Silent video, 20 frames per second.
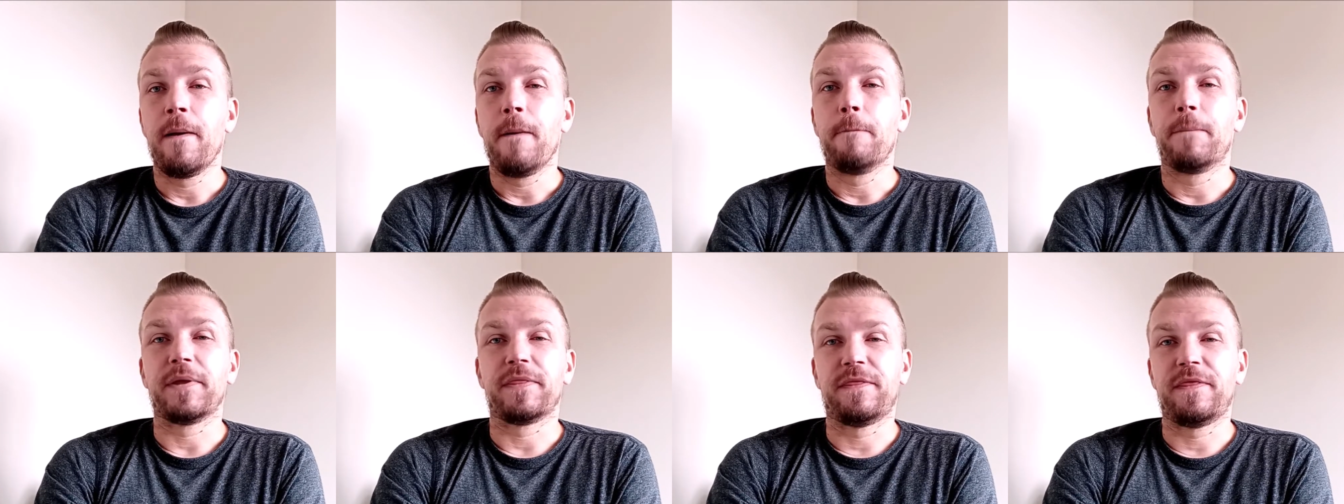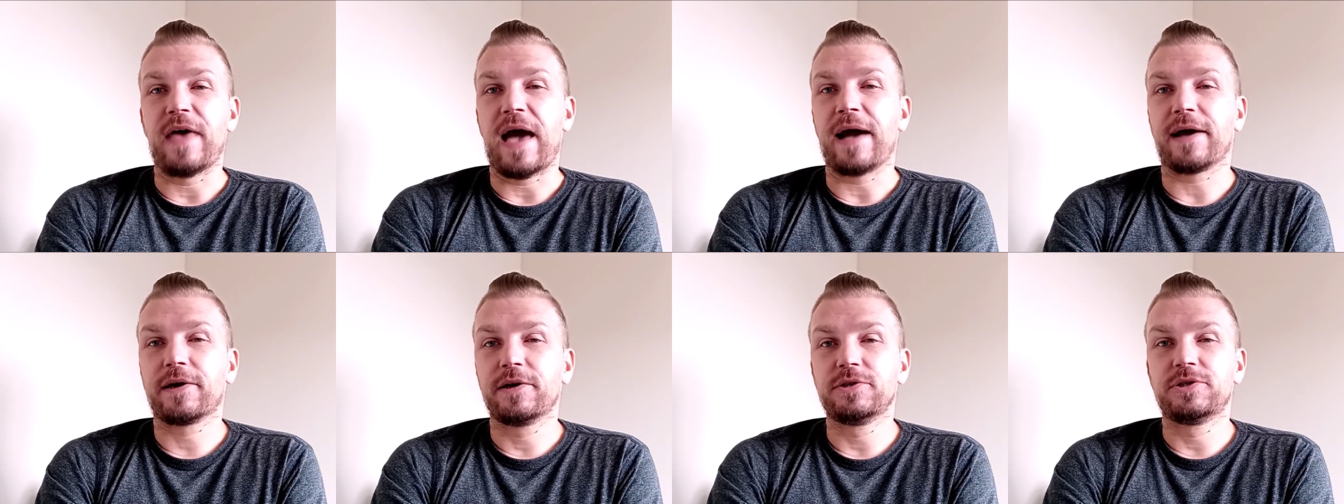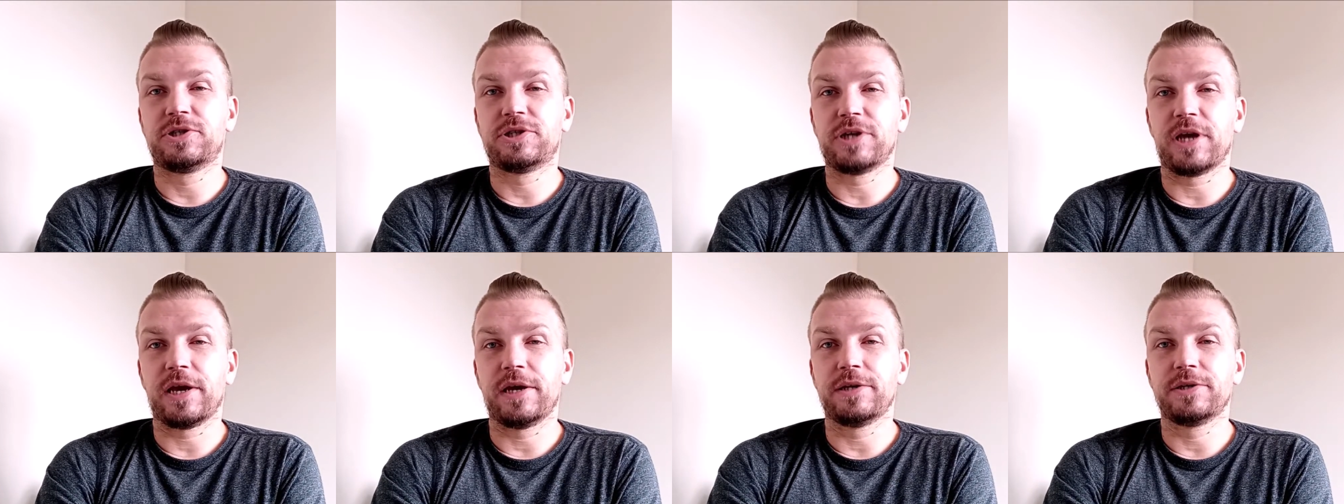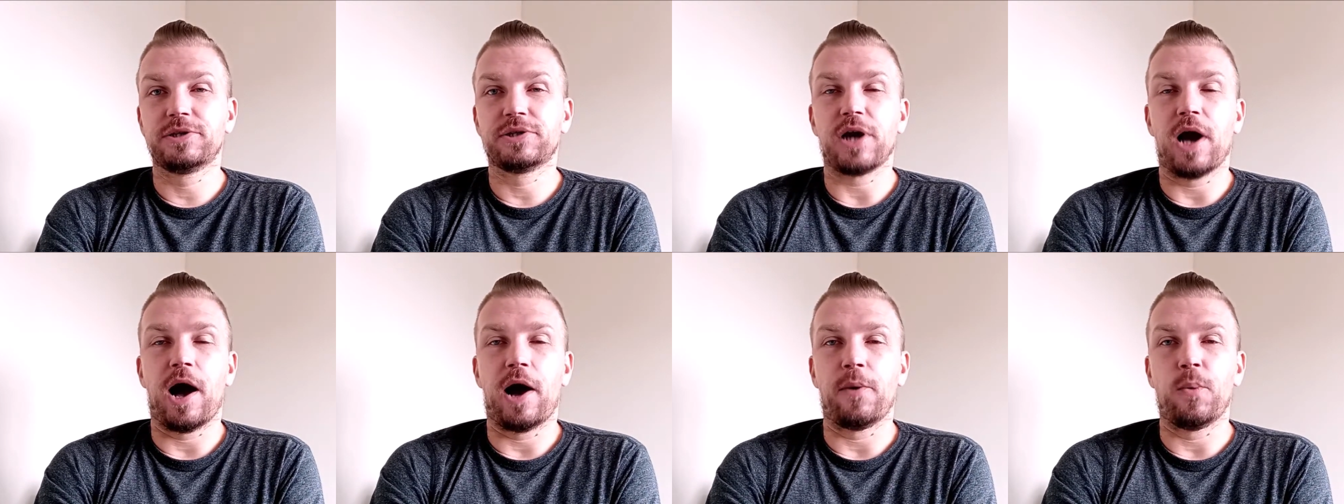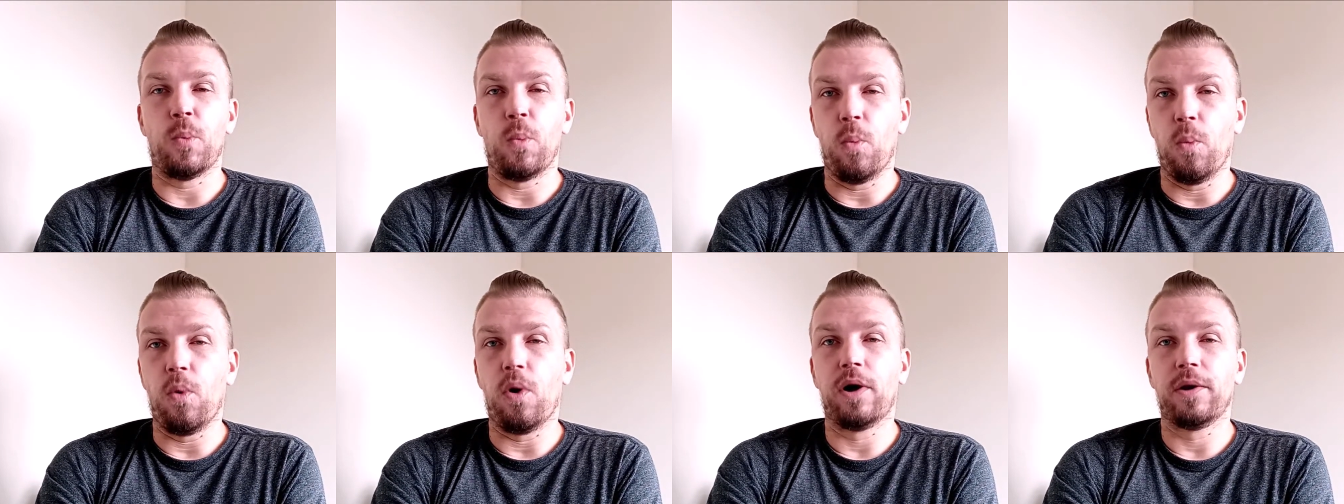but that could change
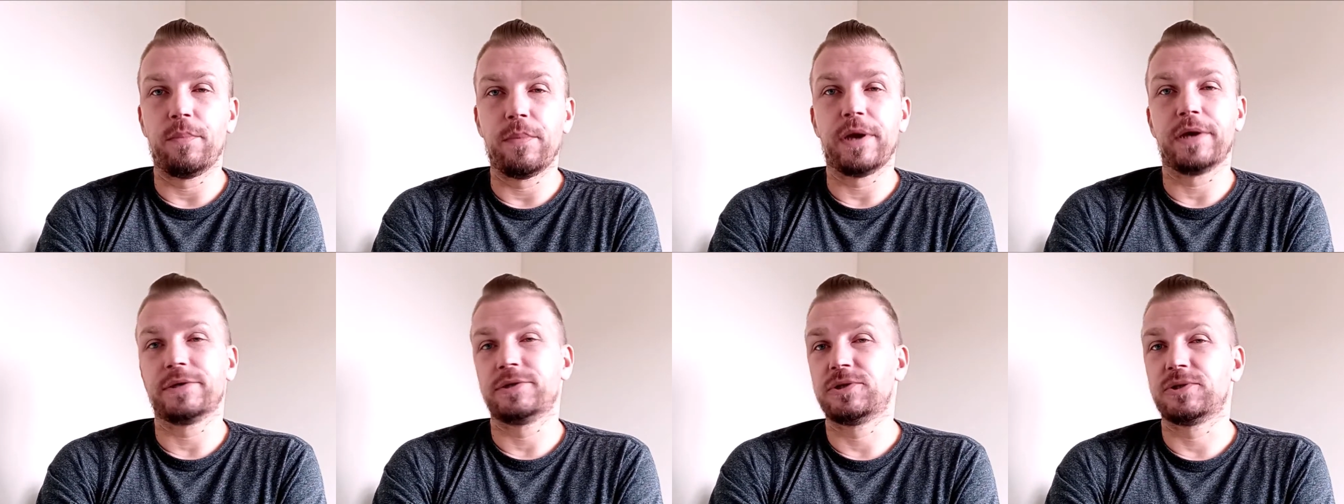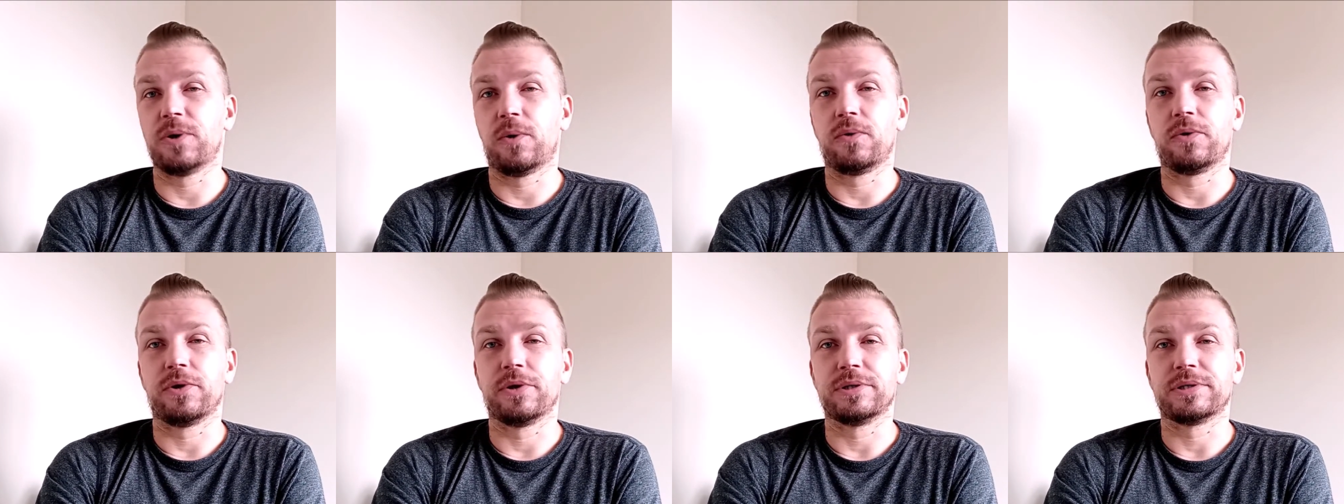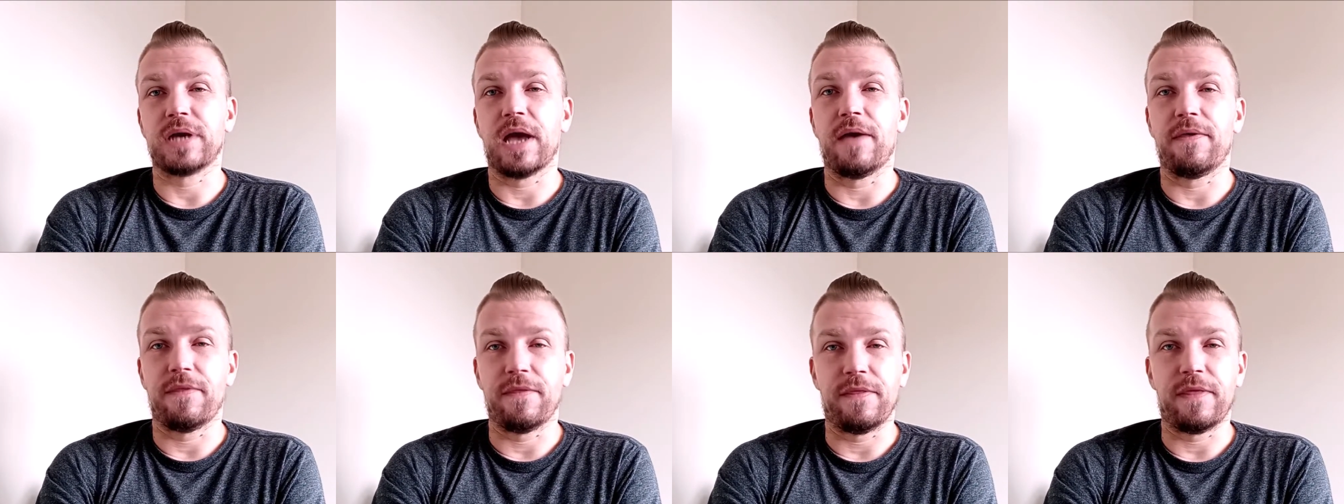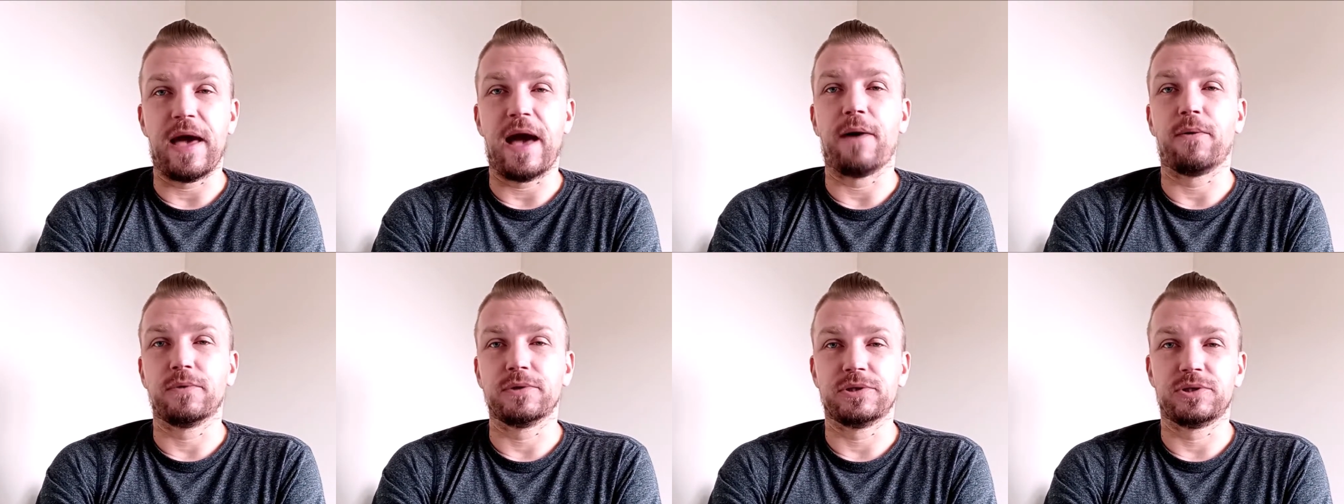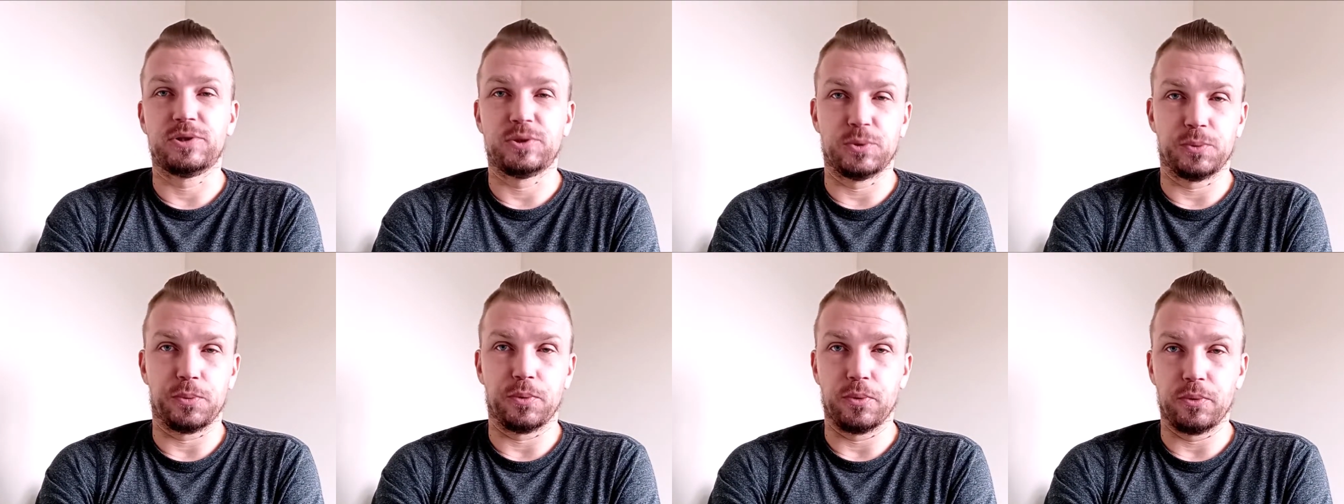on one man's shoulders, and that was
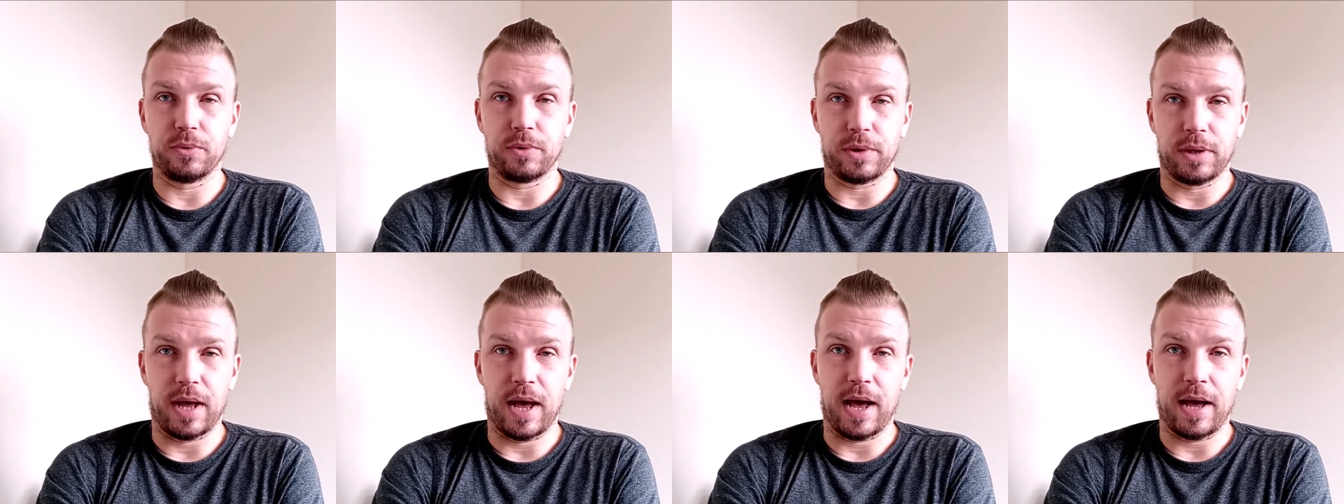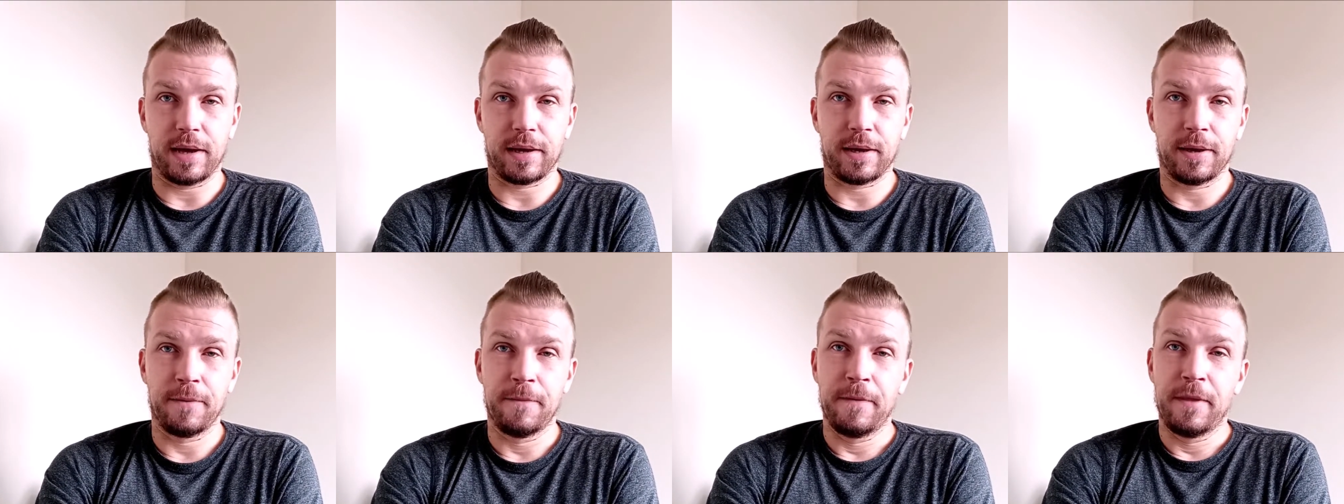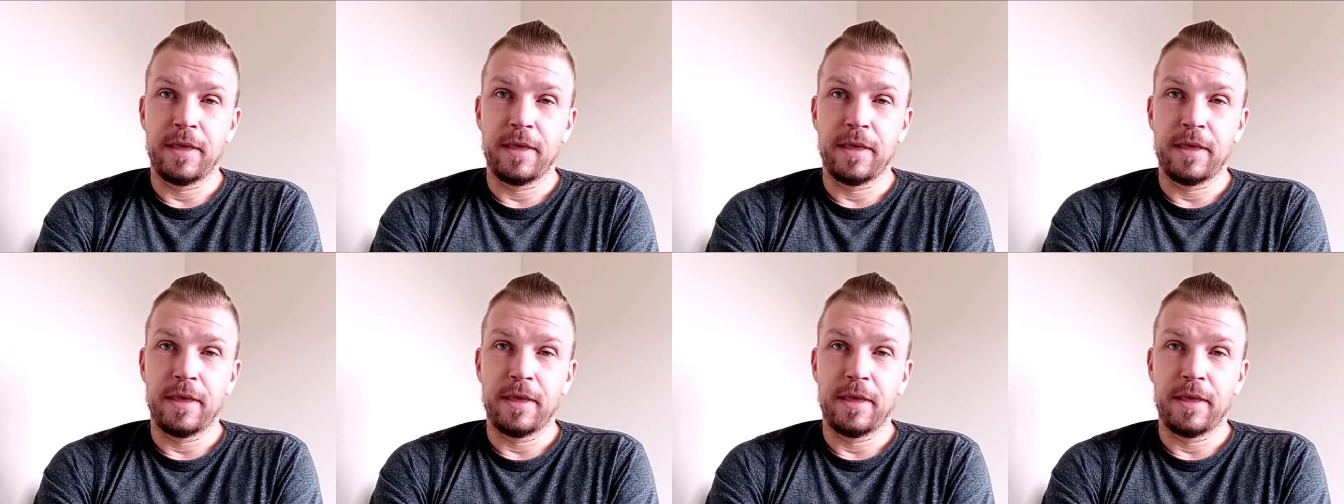Drew Lock.